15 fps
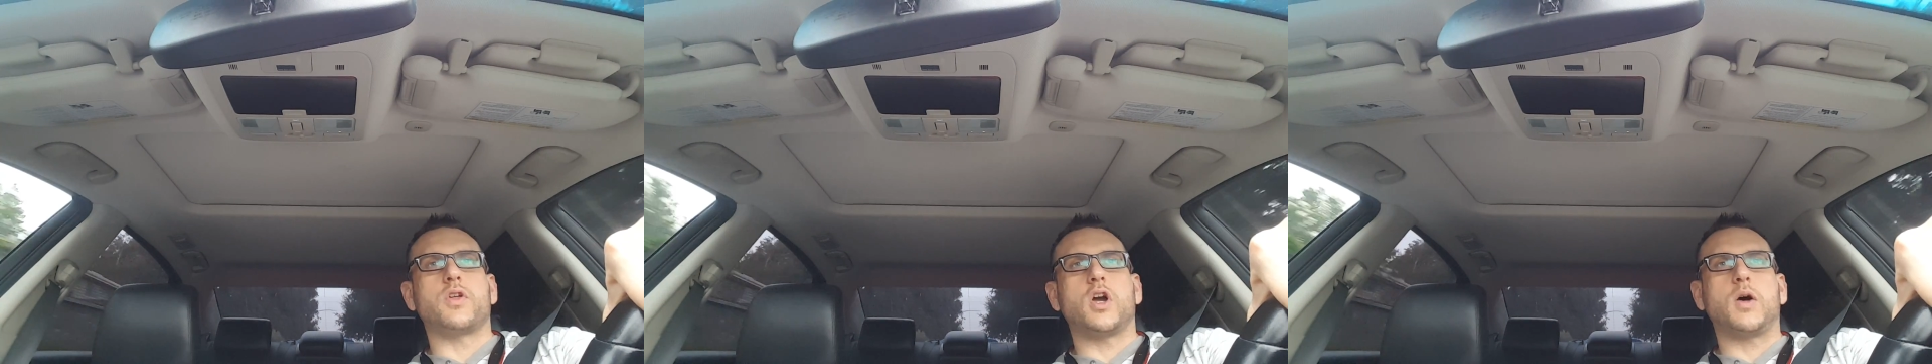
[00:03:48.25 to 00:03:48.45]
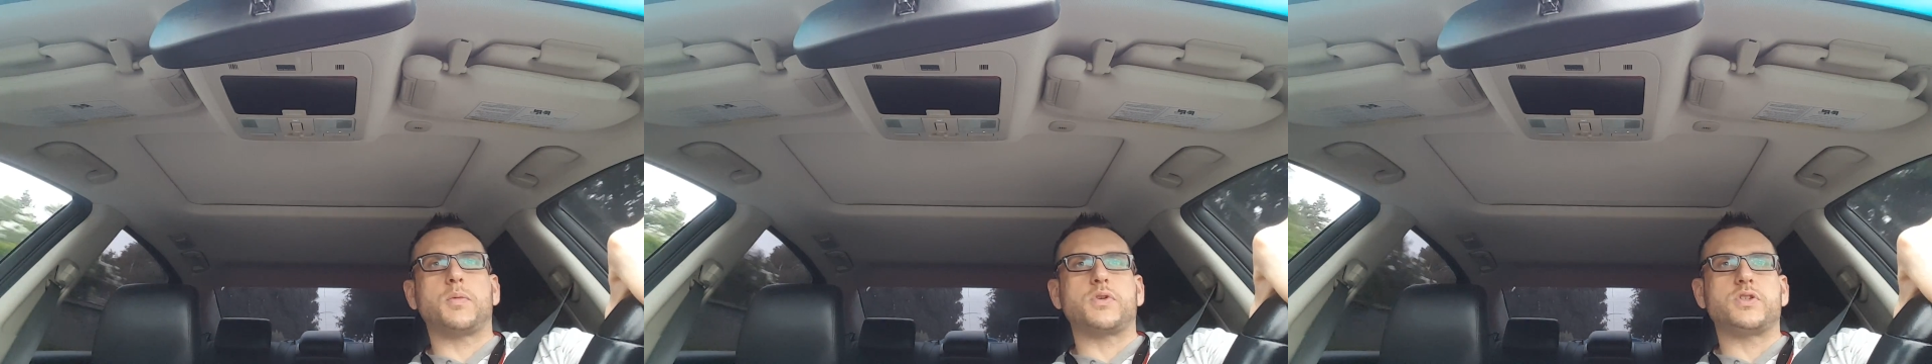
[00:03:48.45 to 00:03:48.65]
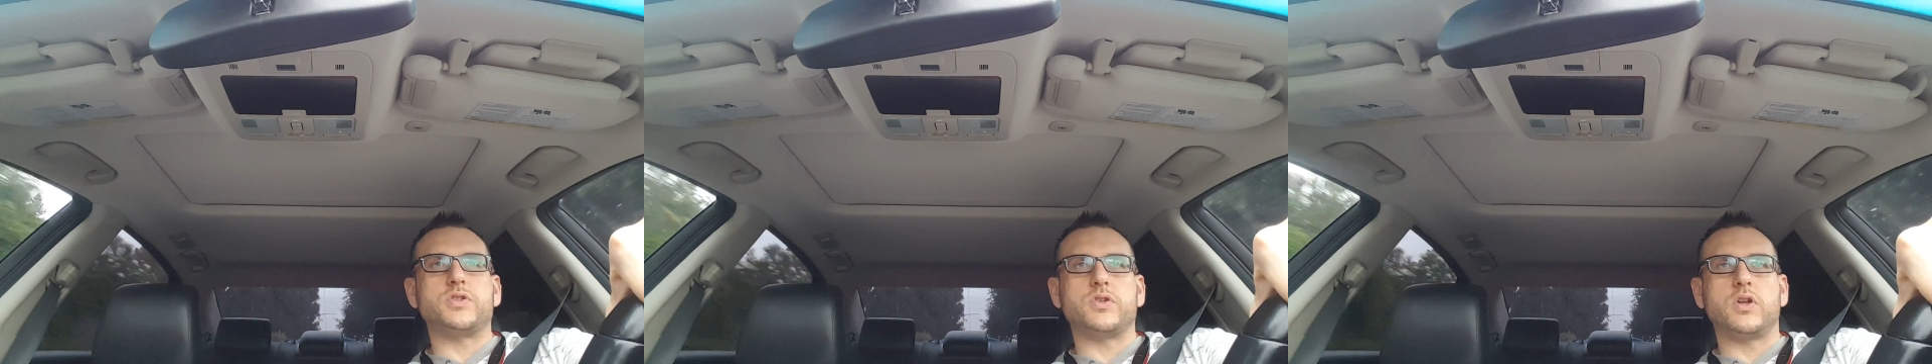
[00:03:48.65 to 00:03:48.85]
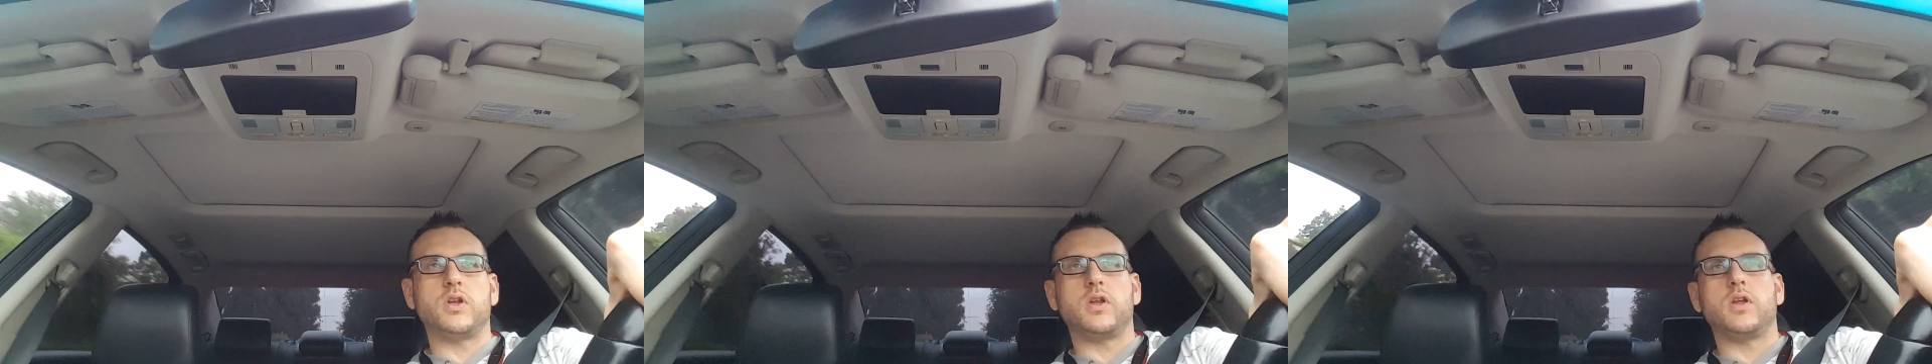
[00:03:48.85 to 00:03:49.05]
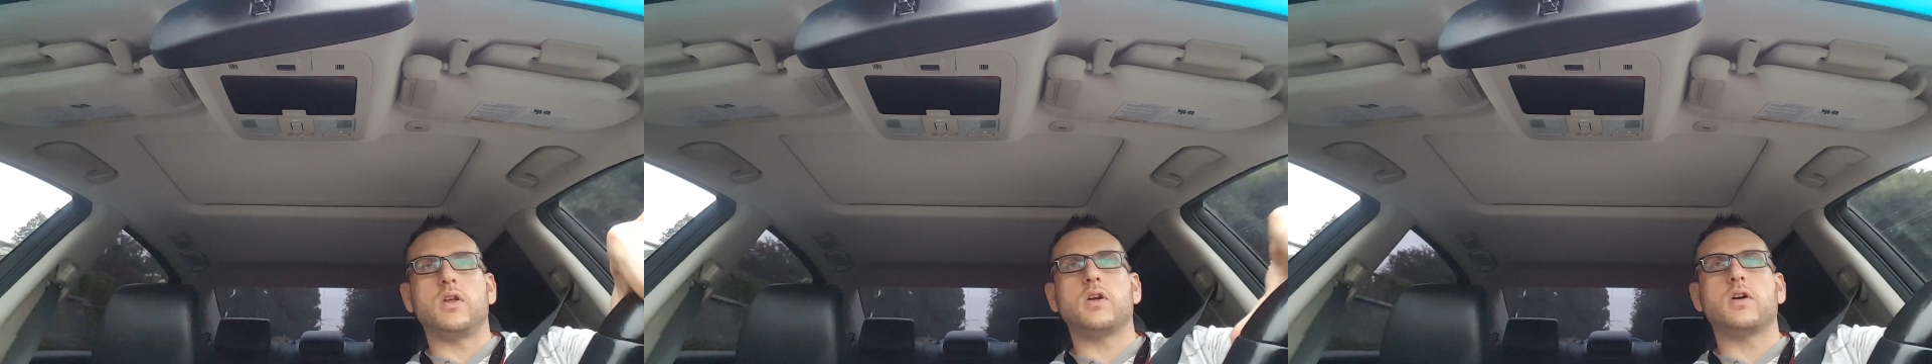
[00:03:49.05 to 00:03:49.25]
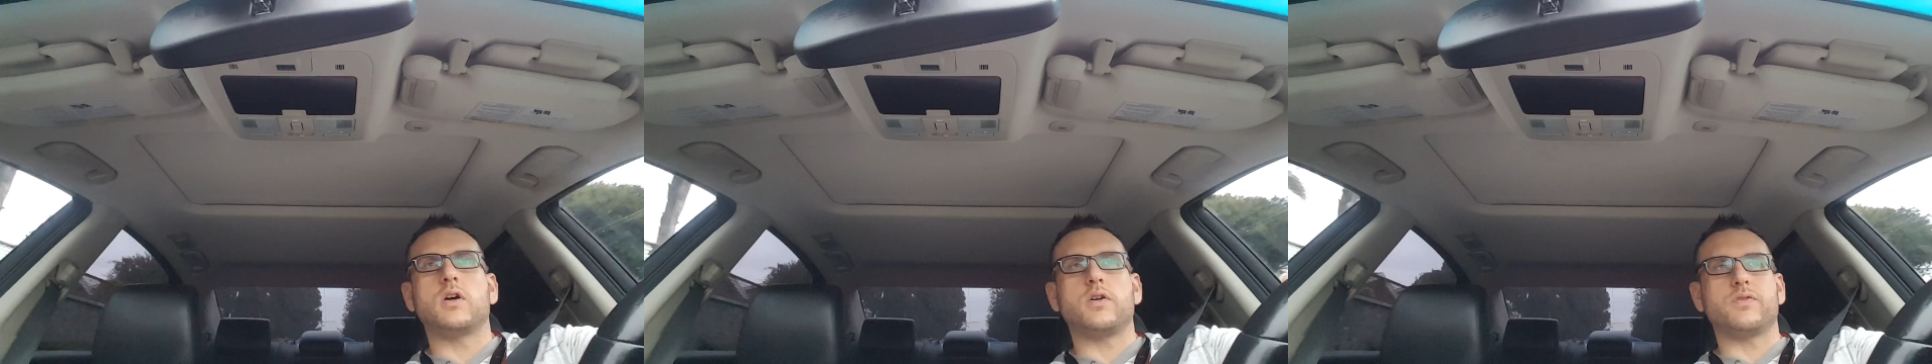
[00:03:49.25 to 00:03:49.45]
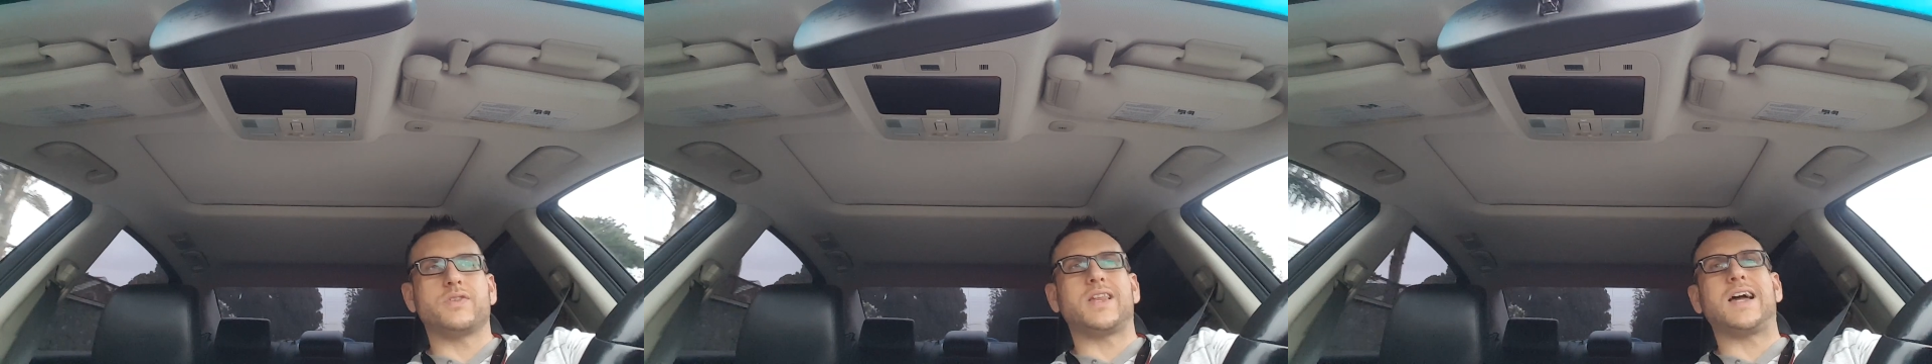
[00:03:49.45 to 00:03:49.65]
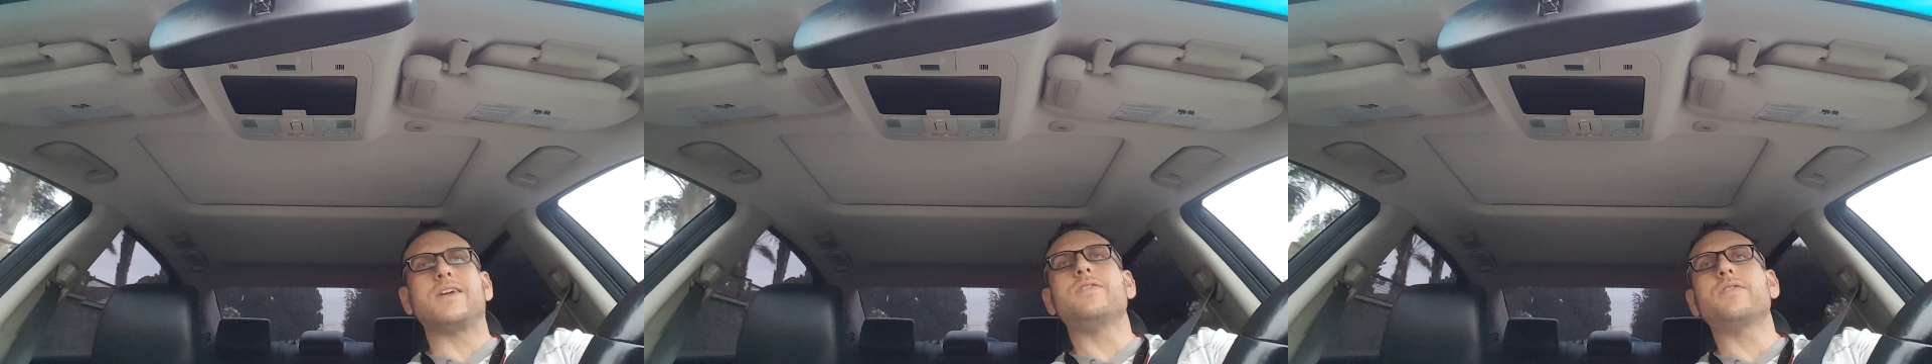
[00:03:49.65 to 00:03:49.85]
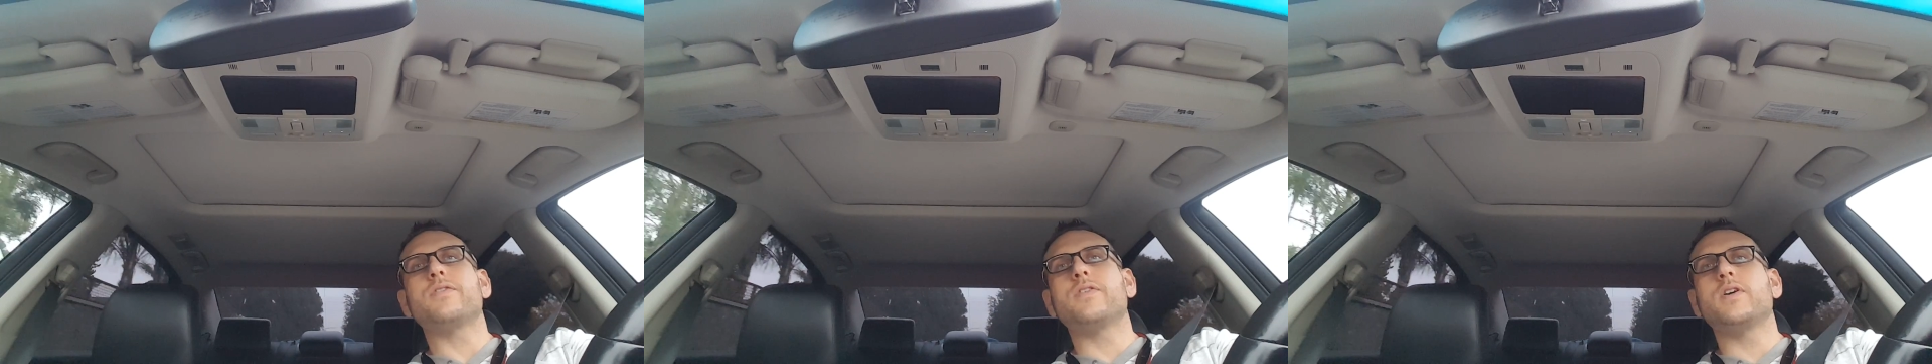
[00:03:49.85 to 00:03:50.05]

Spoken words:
the opportunity of life.